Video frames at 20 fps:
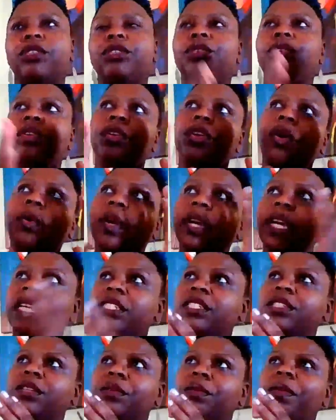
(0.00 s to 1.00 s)
so you can go
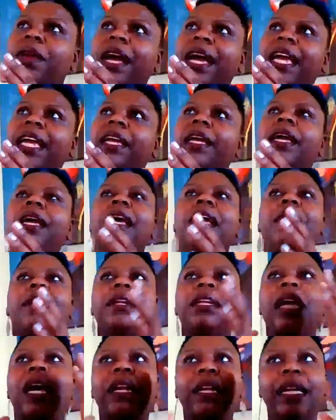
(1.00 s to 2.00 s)
against the right,
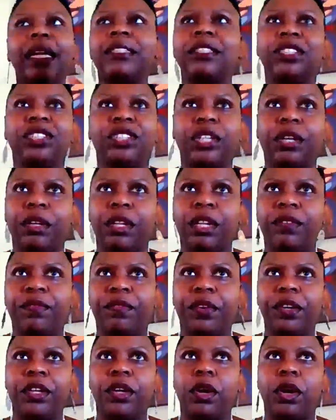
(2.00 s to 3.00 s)
not necessarily
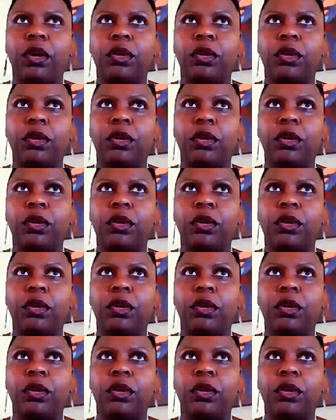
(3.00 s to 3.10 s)
for your